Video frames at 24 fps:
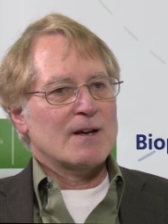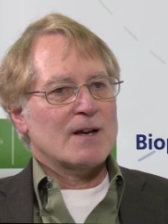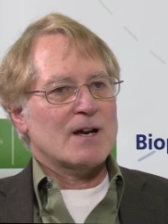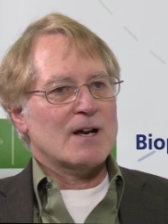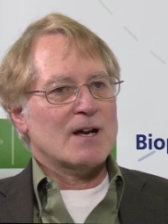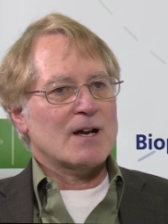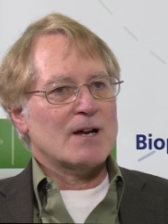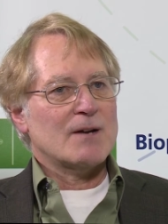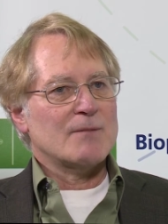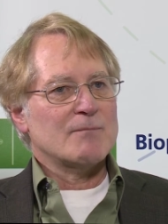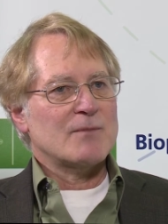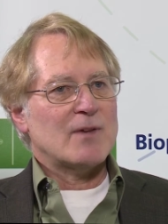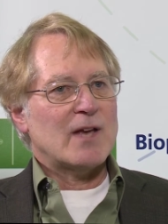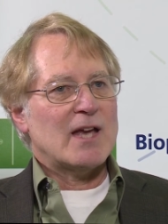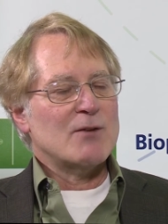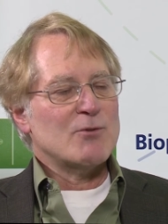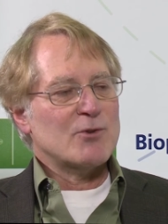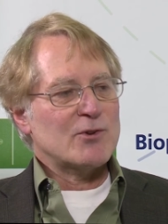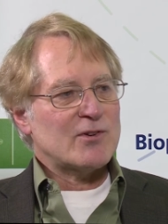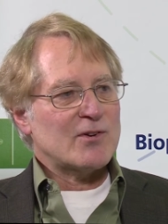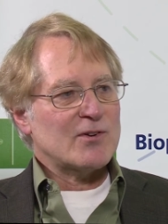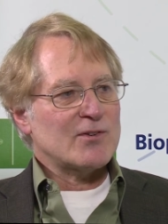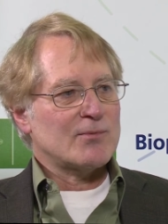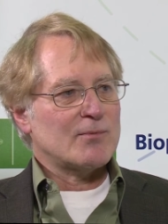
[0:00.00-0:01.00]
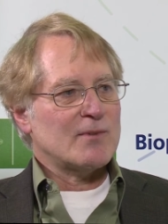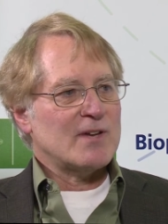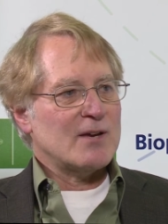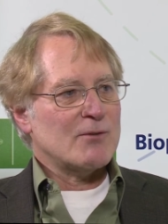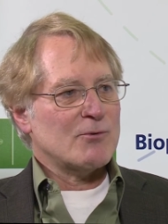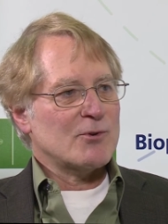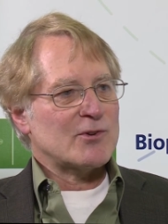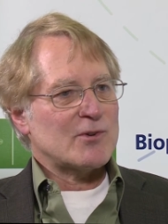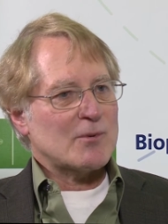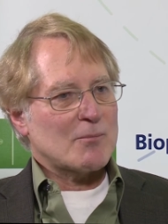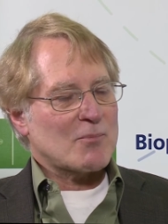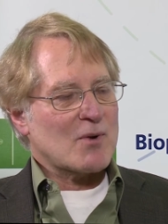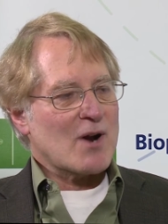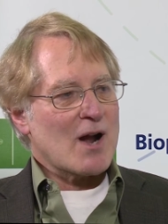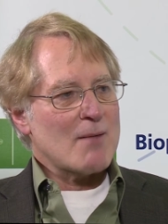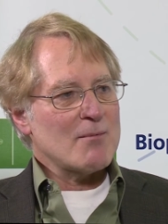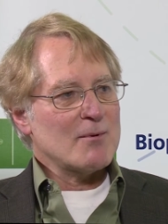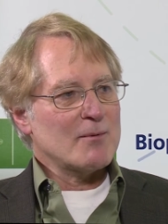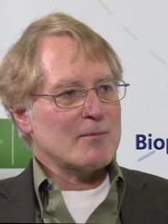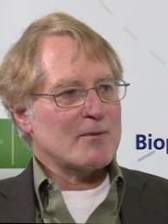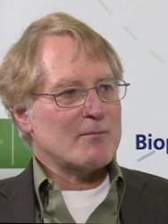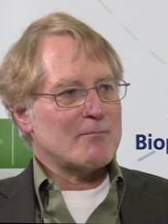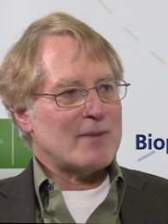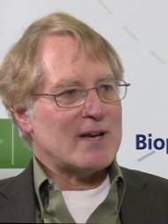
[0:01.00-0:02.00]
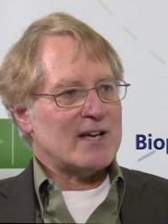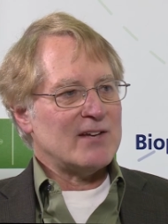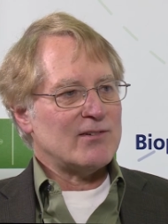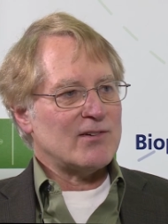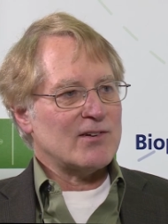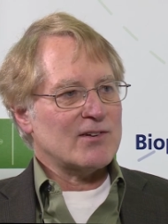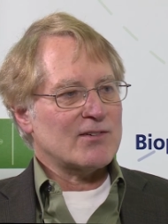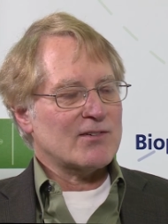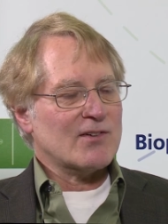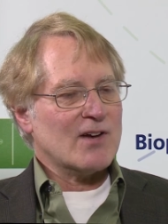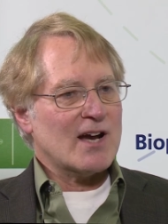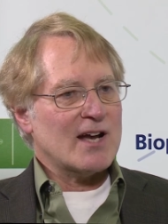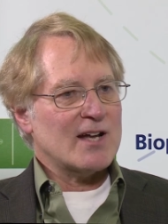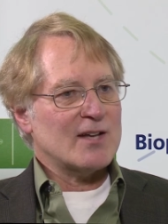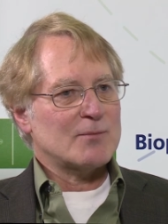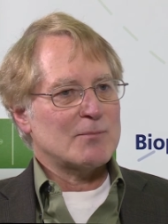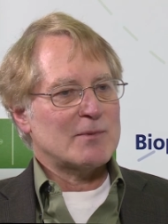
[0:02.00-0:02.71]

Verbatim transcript: Um, it, was a, it was a problem of basic science,